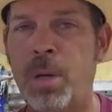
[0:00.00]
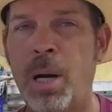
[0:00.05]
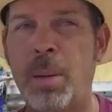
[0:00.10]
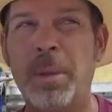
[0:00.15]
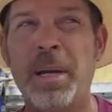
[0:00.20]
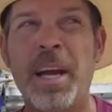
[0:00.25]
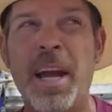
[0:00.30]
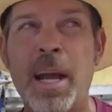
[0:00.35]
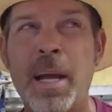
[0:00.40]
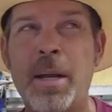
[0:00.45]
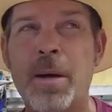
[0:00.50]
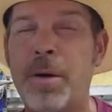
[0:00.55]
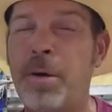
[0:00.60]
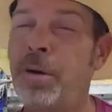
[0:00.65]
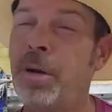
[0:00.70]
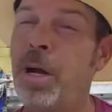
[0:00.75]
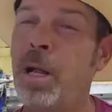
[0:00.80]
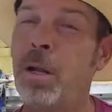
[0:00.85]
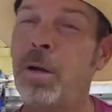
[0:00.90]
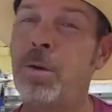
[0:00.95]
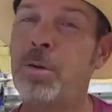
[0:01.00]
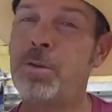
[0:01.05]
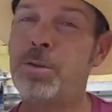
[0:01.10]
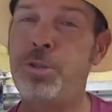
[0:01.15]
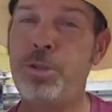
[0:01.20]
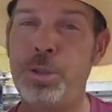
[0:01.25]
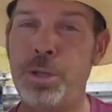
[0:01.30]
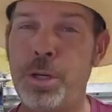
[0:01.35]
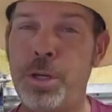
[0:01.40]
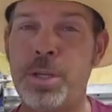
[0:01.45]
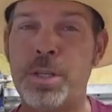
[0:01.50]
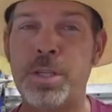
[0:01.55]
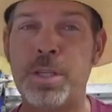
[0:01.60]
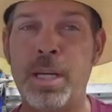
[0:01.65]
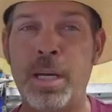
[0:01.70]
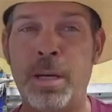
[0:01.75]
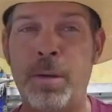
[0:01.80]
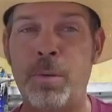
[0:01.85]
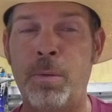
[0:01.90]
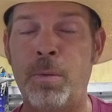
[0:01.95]
probably $800 just
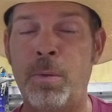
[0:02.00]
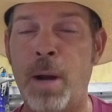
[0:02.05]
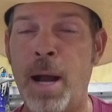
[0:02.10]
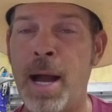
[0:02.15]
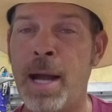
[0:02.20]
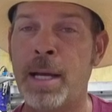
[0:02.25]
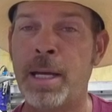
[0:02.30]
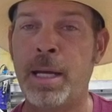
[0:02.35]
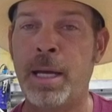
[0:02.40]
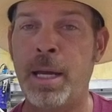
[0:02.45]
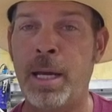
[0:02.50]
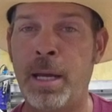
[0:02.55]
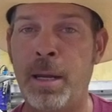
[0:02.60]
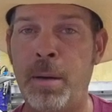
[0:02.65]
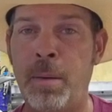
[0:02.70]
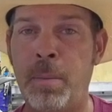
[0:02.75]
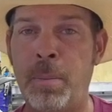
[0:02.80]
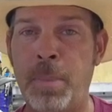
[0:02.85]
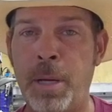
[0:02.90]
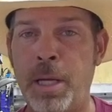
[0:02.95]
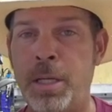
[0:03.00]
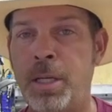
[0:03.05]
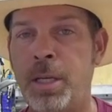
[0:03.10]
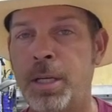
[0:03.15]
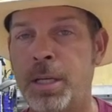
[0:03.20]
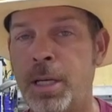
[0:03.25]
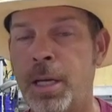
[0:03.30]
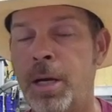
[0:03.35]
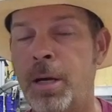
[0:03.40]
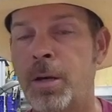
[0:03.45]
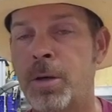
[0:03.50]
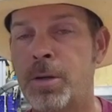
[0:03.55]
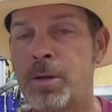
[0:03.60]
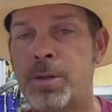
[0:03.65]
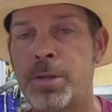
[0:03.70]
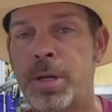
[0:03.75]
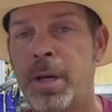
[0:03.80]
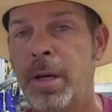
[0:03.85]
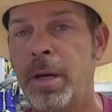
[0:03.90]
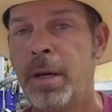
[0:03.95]
in rack and pinion gears,